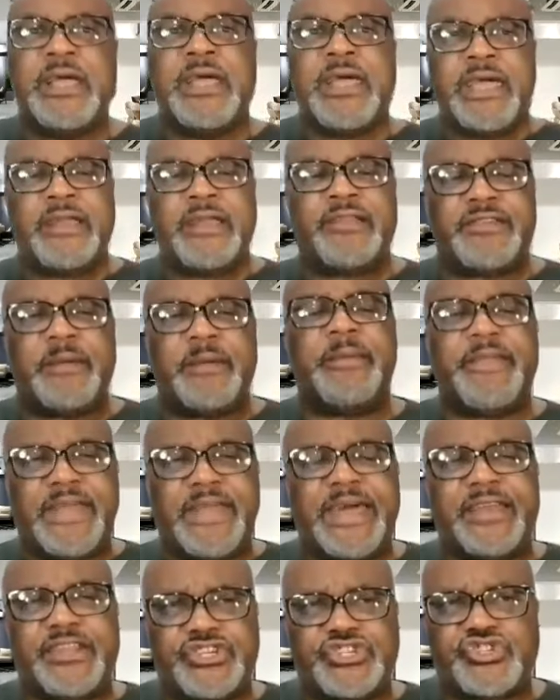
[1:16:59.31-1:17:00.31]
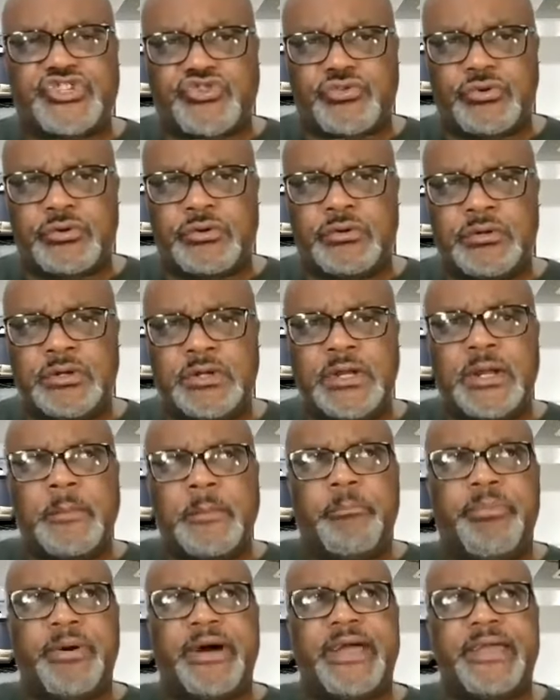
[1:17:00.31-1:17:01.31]
And some of that is true,
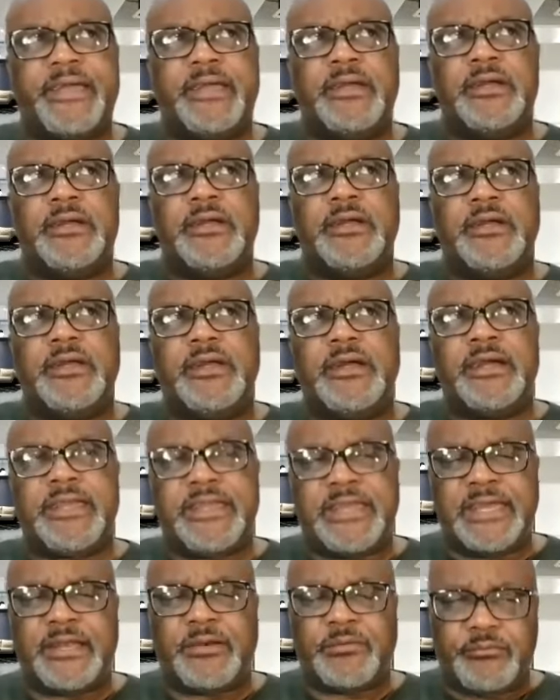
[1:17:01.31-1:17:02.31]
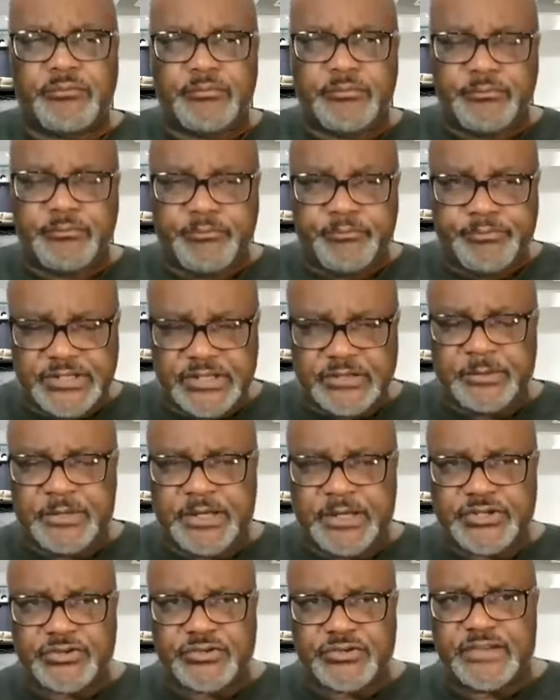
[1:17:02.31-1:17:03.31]
but again, just because you're